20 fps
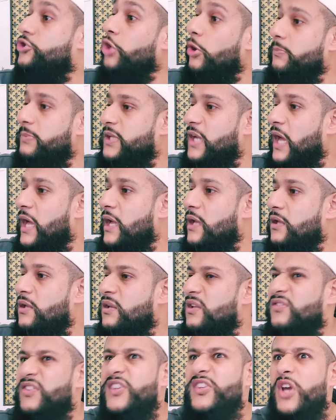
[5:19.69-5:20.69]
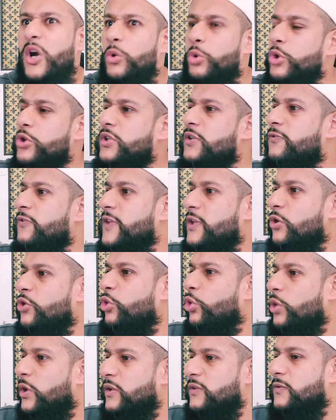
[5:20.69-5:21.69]
jumped out, said, yo, who do you think you're
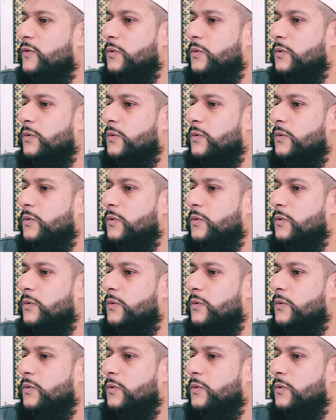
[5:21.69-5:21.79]
talking